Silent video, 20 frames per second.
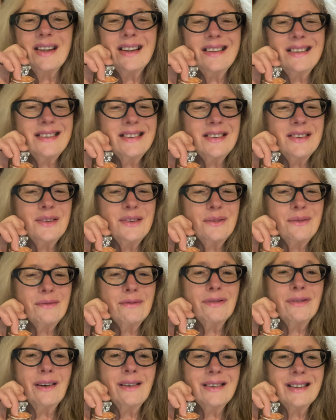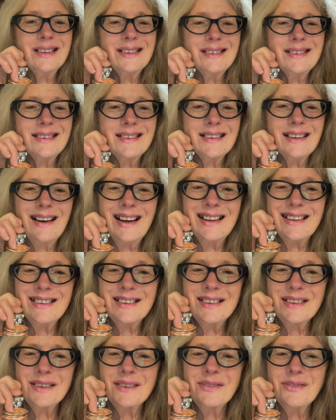It's rocket
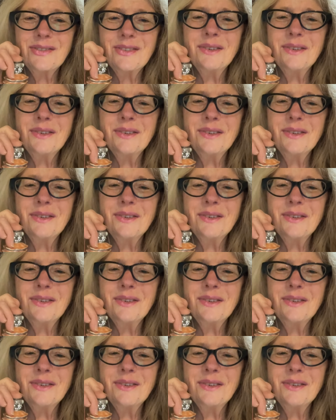science.